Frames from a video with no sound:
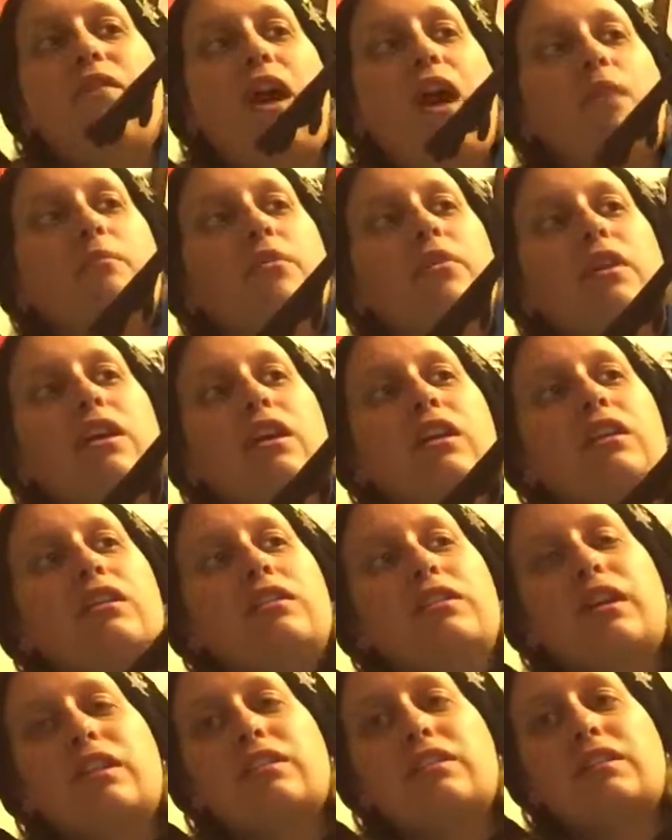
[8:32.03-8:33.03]
fabric
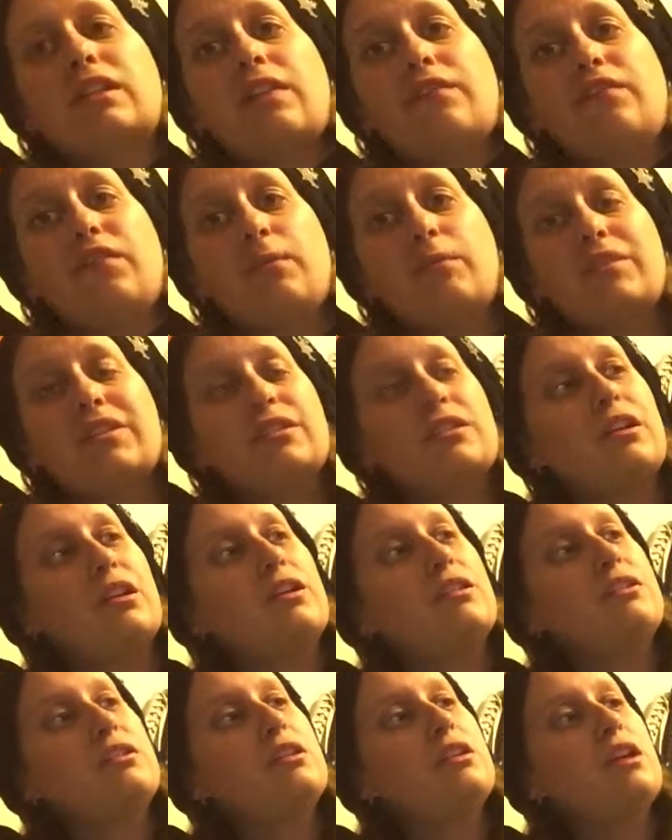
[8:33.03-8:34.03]
that's left from the
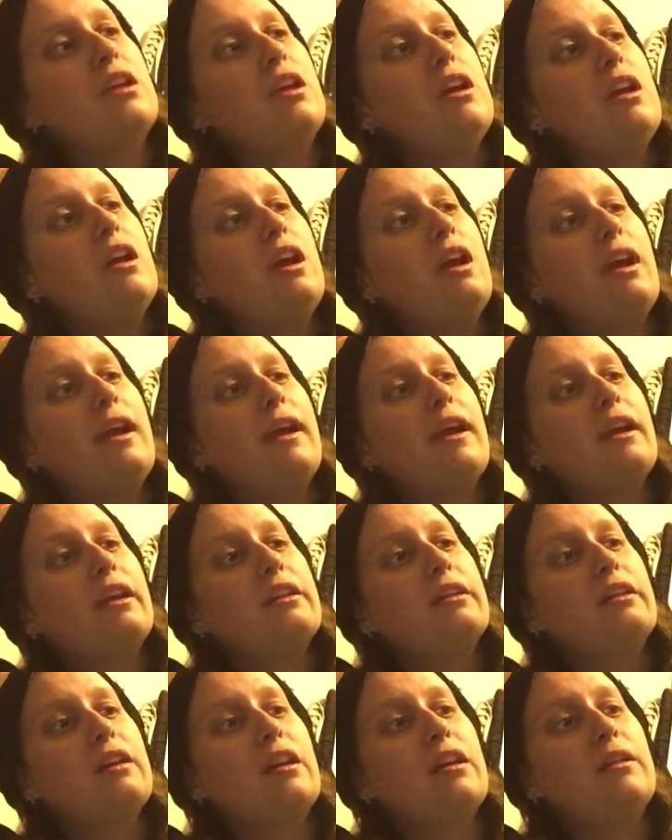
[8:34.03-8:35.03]
skirt,
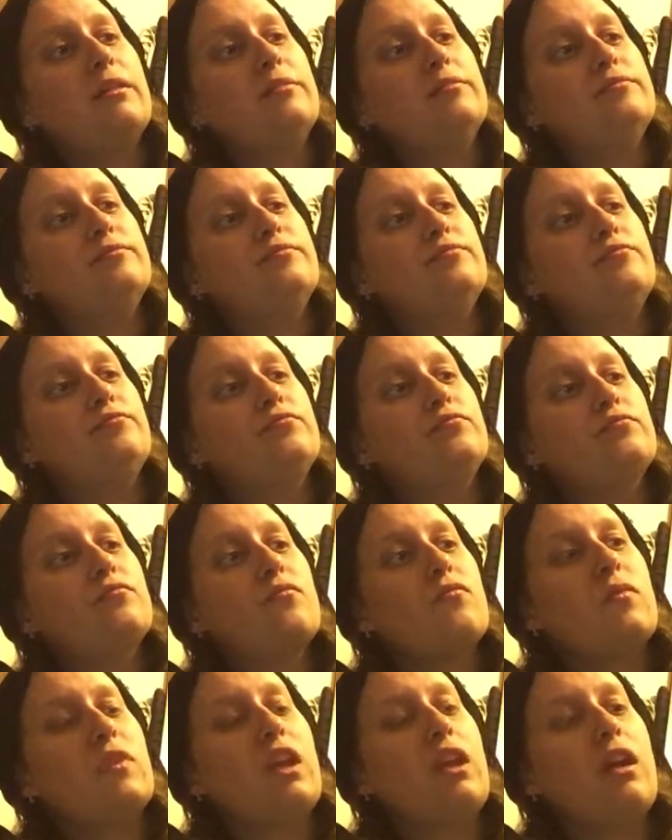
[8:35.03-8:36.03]
and
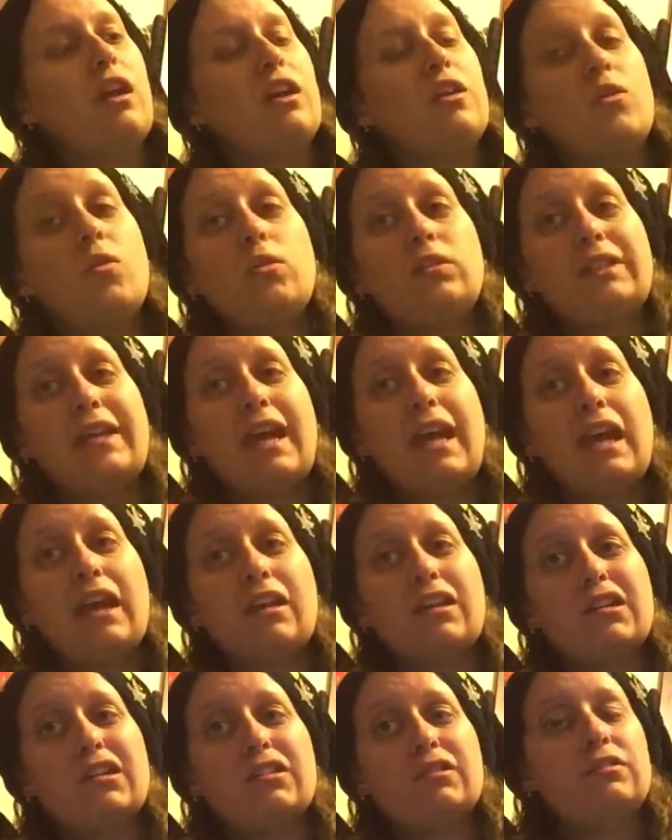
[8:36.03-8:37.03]
an old
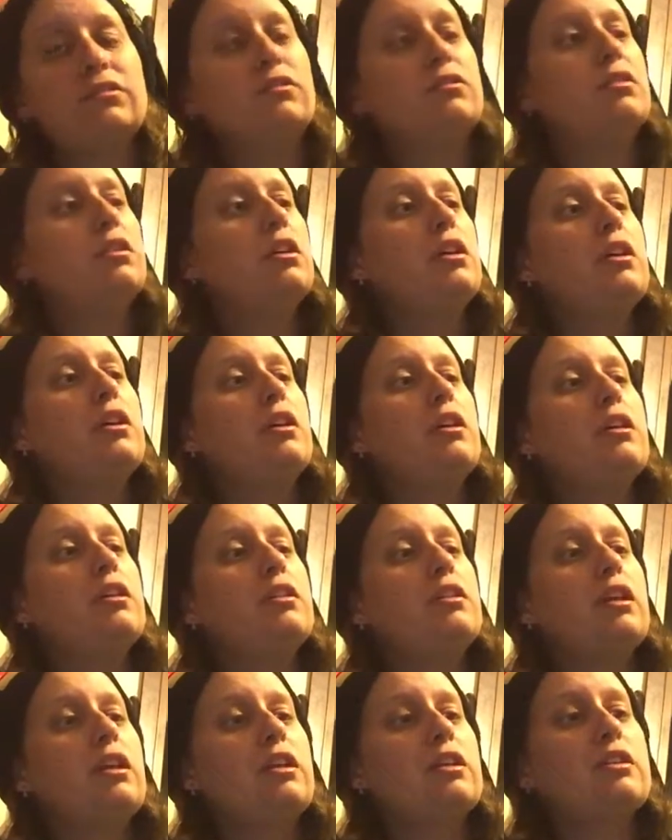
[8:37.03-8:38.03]
hanger
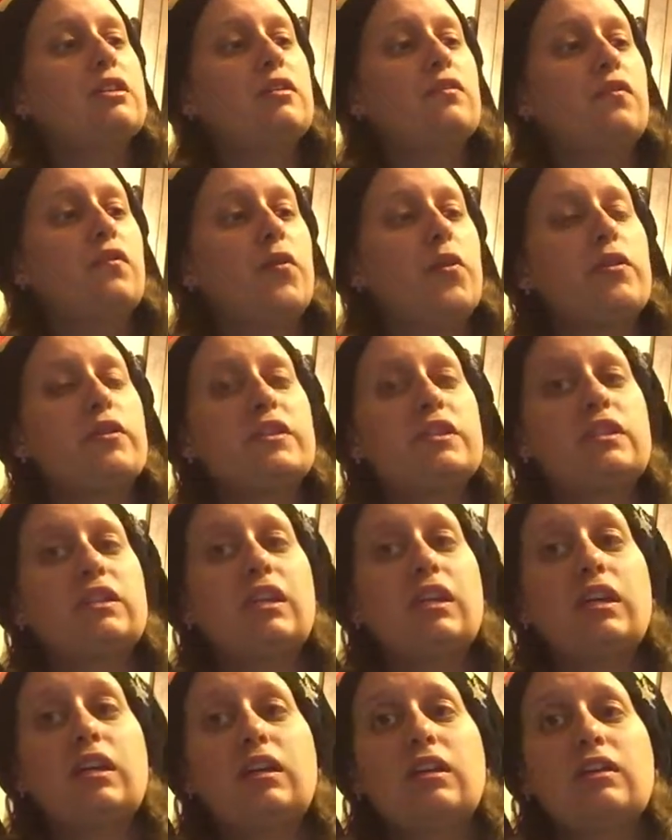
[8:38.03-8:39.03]
that has enforced
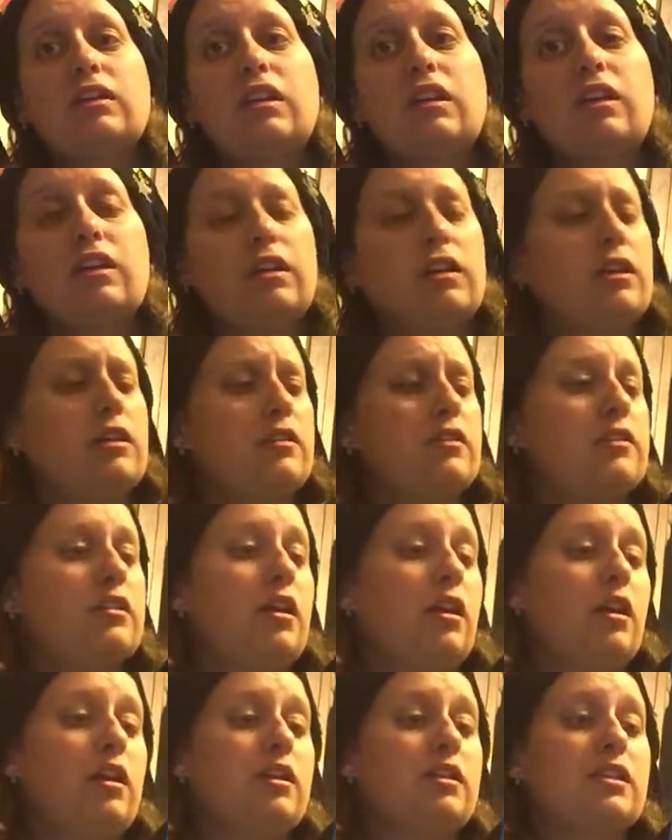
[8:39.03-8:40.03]
his
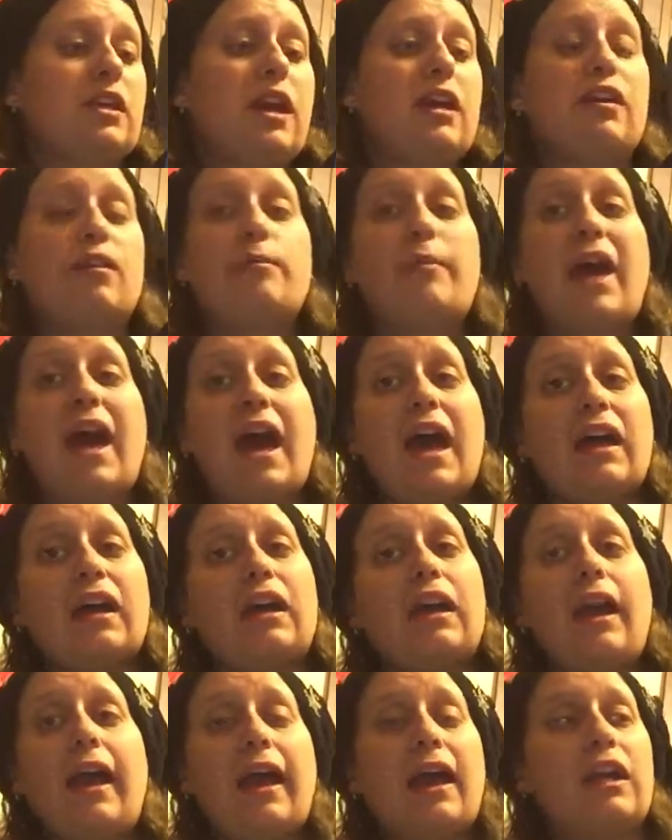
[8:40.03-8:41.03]
entire back
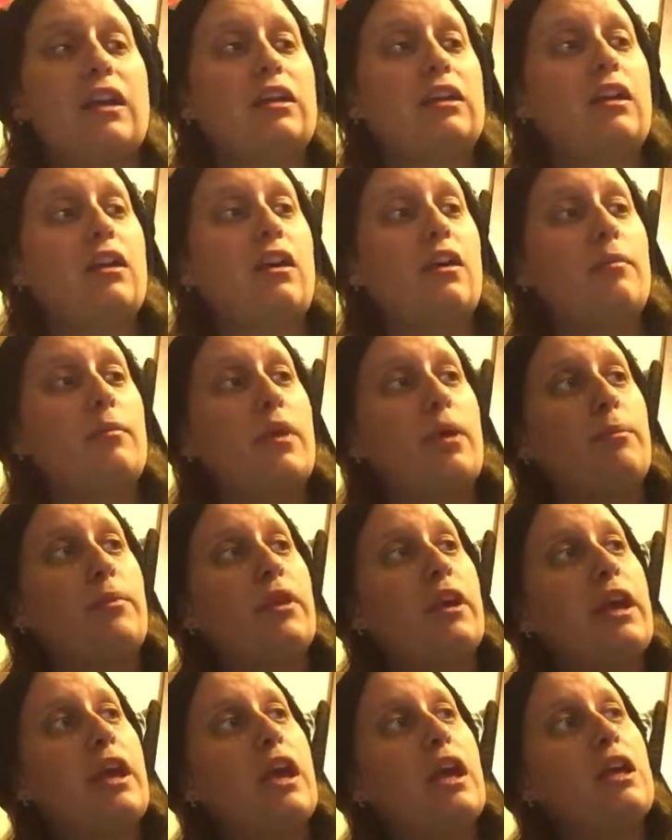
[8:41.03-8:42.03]
and upper
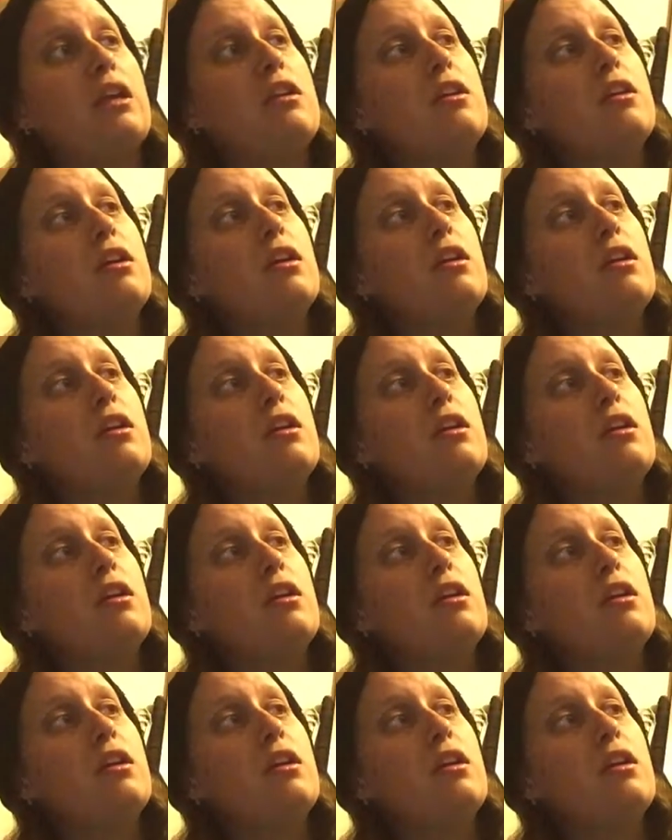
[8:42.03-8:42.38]
head,